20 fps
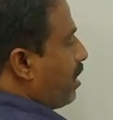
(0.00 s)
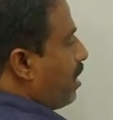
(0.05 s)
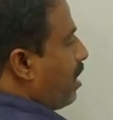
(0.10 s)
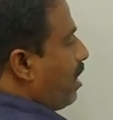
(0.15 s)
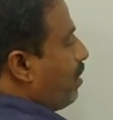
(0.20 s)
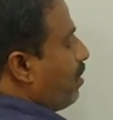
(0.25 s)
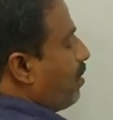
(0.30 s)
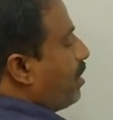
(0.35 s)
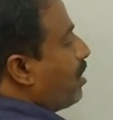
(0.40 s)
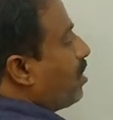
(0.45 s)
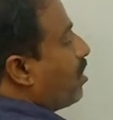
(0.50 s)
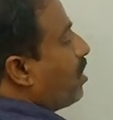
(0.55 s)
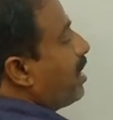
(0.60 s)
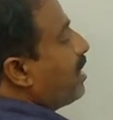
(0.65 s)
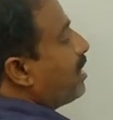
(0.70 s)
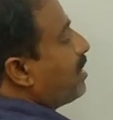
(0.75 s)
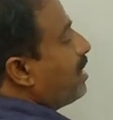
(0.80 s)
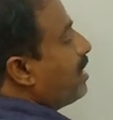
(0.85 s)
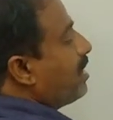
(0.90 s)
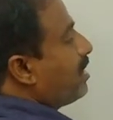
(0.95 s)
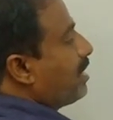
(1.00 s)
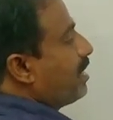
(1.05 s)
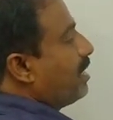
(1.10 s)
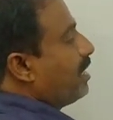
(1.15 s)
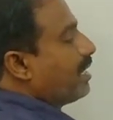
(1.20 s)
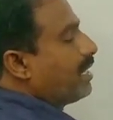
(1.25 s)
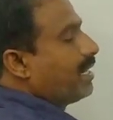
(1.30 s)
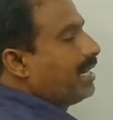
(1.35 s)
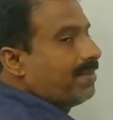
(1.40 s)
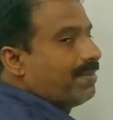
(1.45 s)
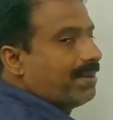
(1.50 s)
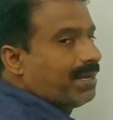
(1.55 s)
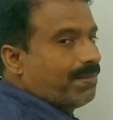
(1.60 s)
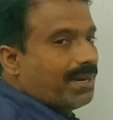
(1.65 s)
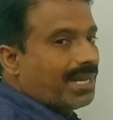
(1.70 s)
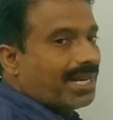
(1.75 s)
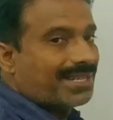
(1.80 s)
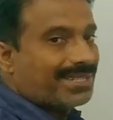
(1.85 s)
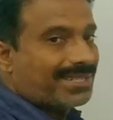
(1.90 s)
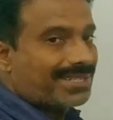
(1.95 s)
Now drawings is debit
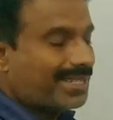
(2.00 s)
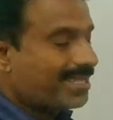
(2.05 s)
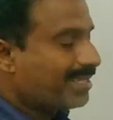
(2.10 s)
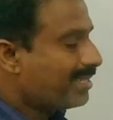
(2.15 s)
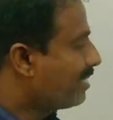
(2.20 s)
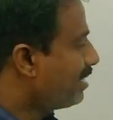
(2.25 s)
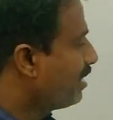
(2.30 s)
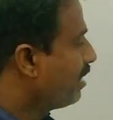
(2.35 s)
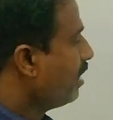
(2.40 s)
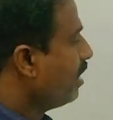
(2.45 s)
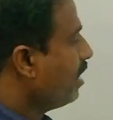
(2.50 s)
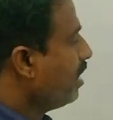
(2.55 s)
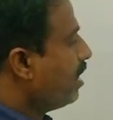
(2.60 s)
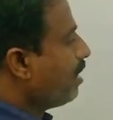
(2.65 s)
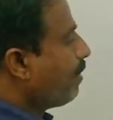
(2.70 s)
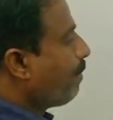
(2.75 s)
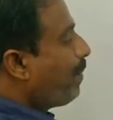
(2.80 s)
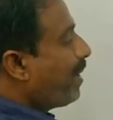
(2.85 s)
balances.